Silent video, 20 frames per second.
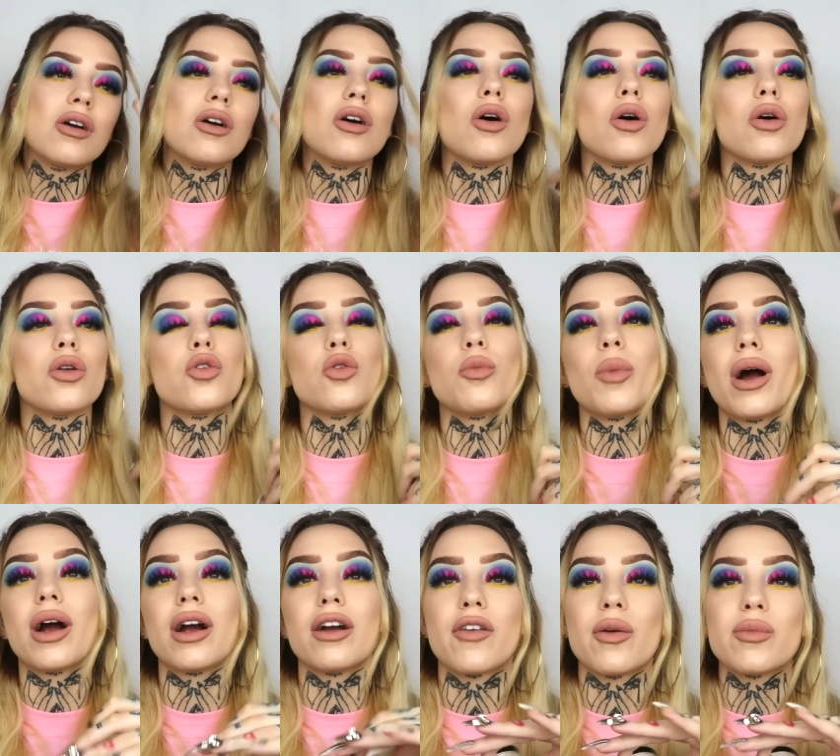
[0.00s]
on oh, no
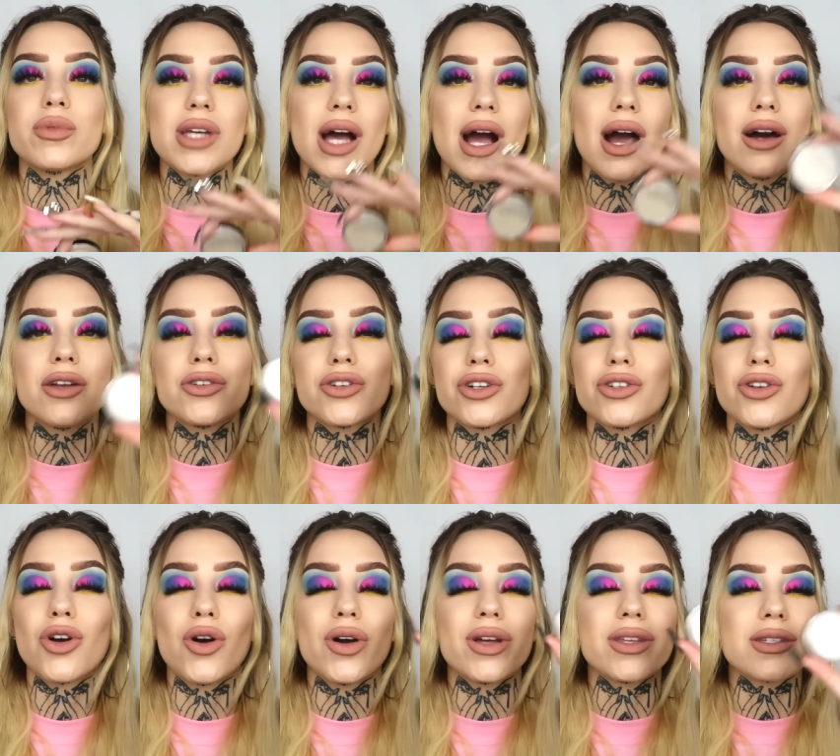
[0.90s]
matter if I'm tanned or
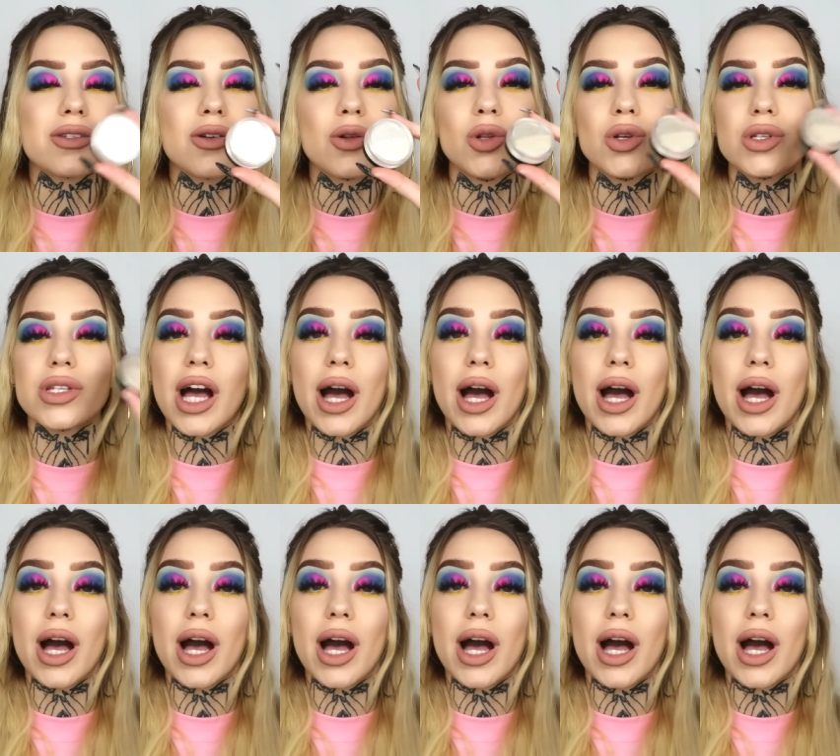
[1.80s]
not it still looks